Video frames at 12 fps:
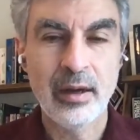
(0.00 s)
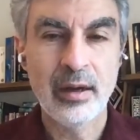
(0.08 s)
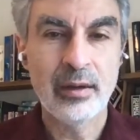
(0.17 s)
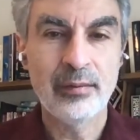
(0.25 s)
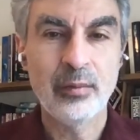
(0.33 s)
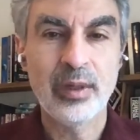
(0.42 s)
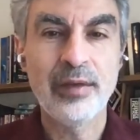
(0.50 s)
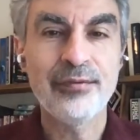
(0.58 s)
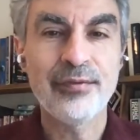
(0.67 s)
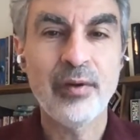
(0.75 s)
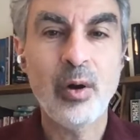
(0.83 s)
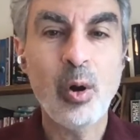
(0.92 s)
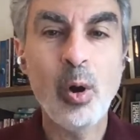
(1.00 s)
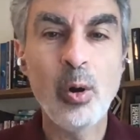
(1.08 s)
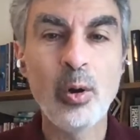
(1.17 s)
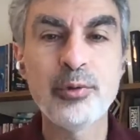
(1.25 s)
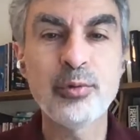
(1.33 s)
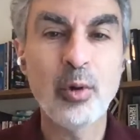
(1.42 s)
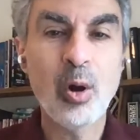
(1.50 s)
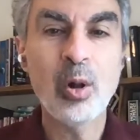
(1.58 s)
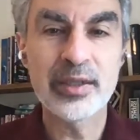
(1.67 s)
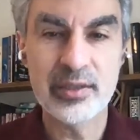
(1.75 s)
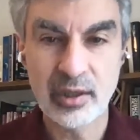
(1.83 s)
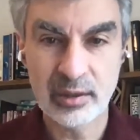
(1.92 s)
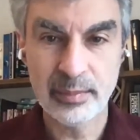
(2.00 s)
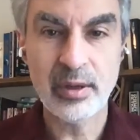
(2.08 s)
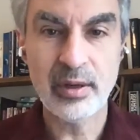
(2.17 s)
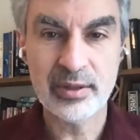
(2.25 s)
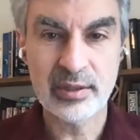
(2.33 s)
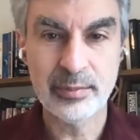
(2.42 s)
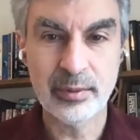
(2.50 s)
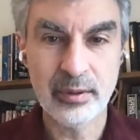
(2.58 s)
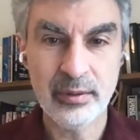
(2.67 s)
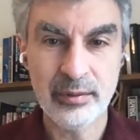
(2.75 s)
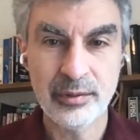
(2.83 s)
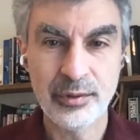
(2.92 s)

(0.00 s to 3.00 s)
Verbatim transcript: Uh, if all to all is not possible,